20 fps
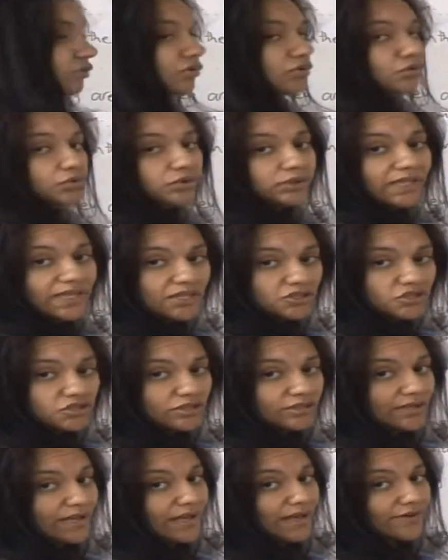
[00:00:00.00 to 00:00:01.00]

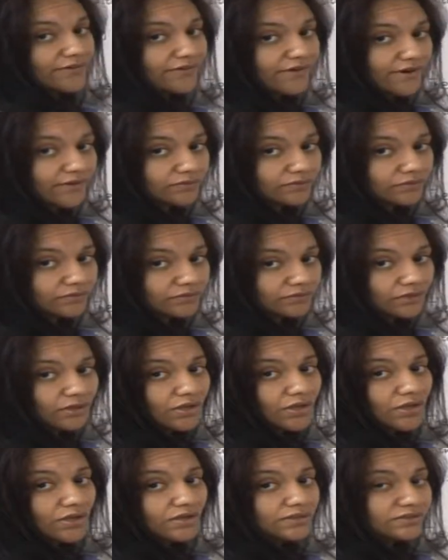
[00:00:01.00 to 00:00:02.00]
rotation around
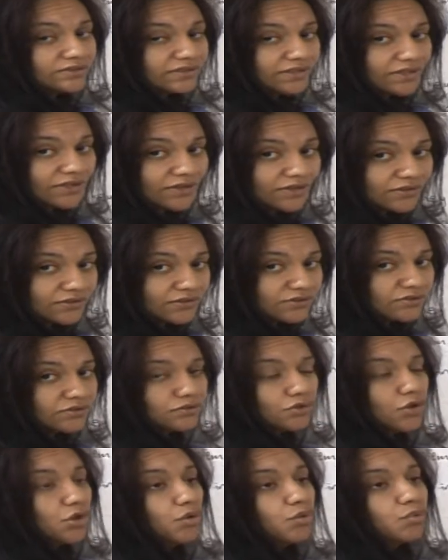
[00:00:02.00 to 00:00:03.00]
the Earth
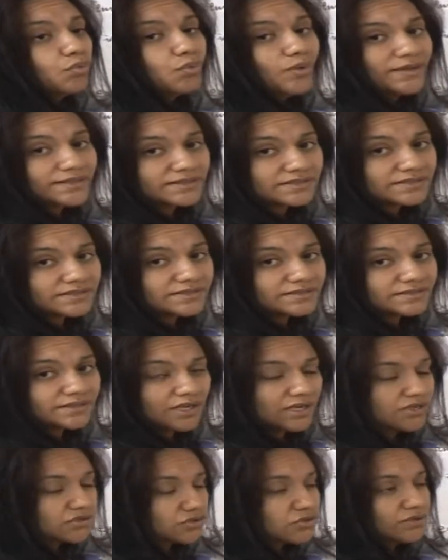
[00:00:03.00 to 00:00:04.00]

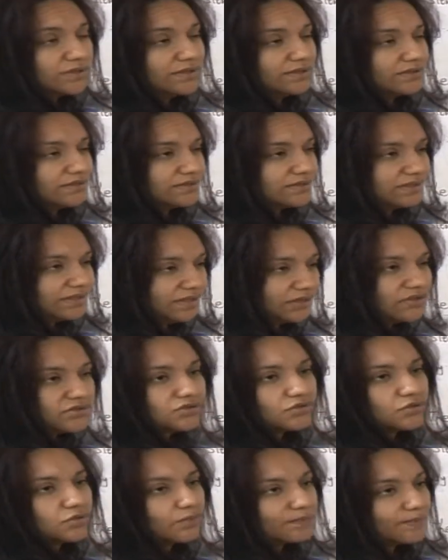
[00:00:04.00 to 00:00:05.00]
the
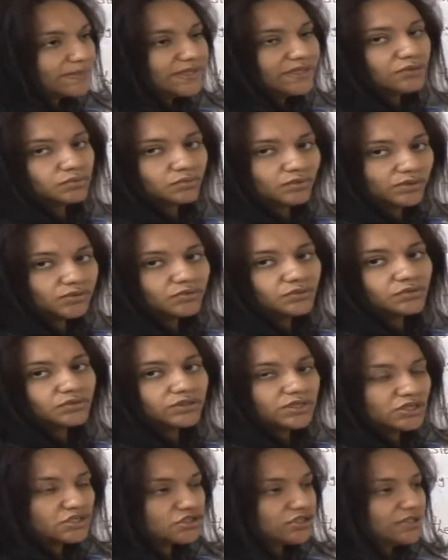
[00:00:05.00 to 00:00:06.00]
Earth complete one
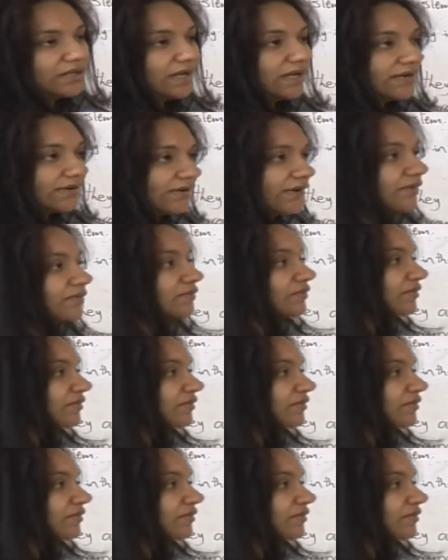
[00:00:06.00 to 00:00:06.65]
rotation around